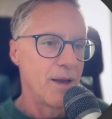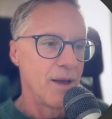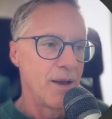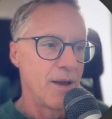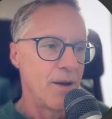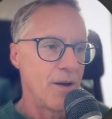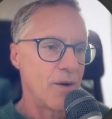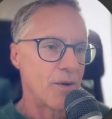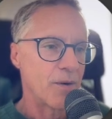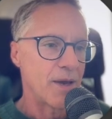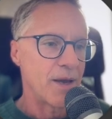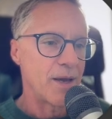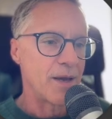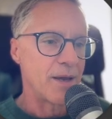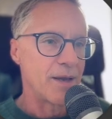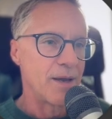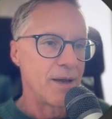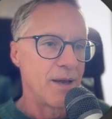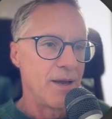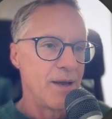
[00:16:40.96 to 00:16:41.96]

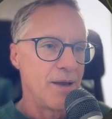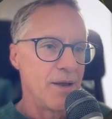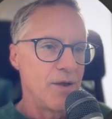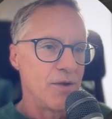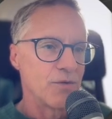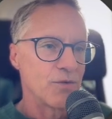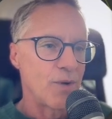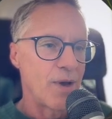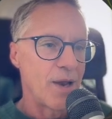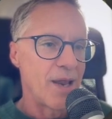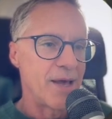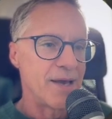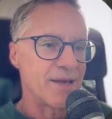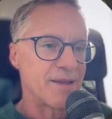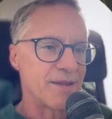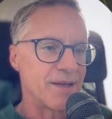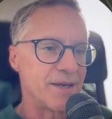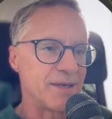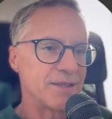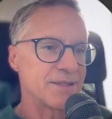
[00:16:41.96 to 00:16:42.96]
Okay, so I like
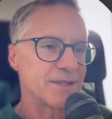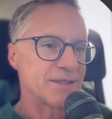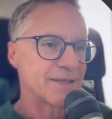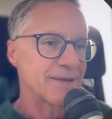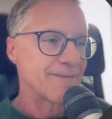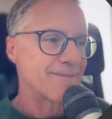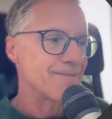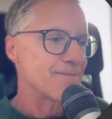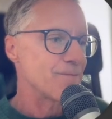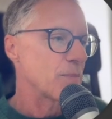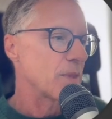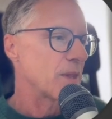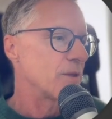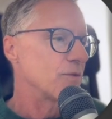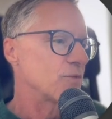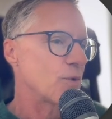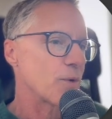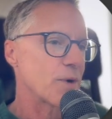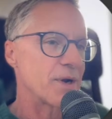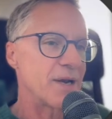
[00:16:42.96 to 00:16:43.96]
this.
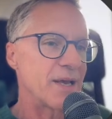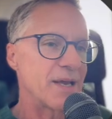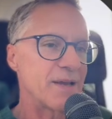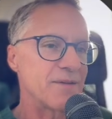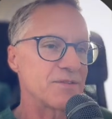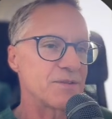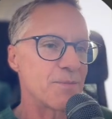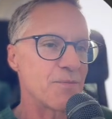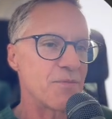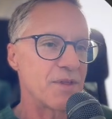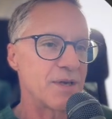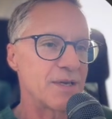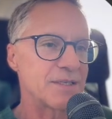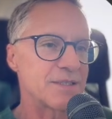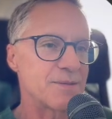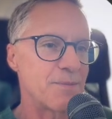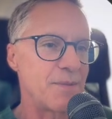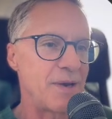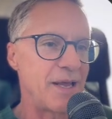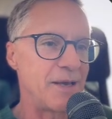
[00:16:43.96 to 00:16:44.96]
So we're going to give some things
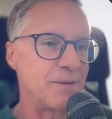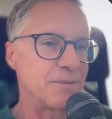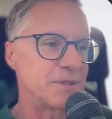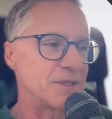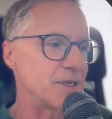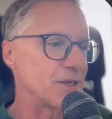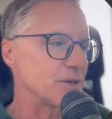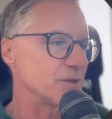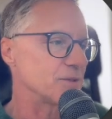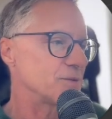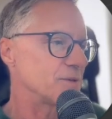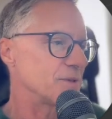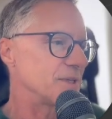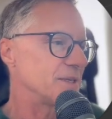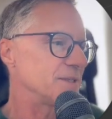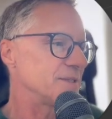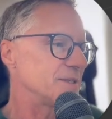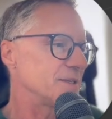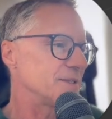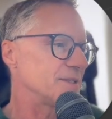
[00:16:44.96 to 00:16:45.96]
some names here. So
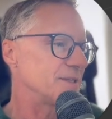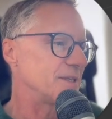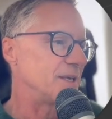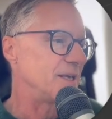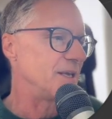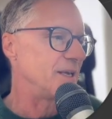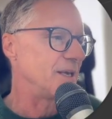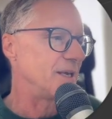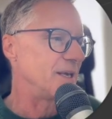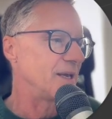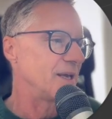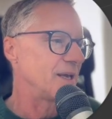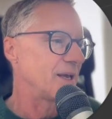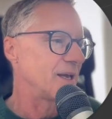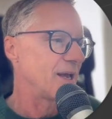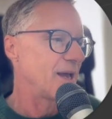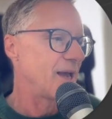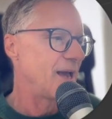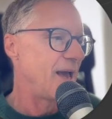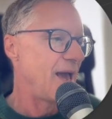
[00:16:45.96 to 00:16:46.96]
this is the
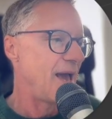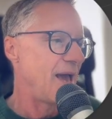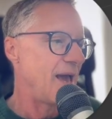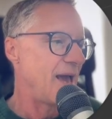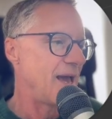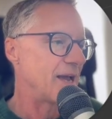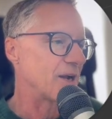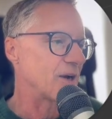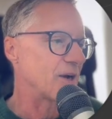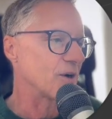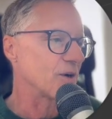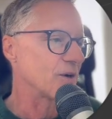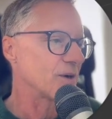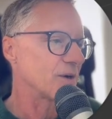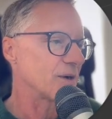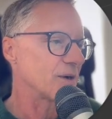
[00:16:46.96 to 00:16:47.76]
hanger.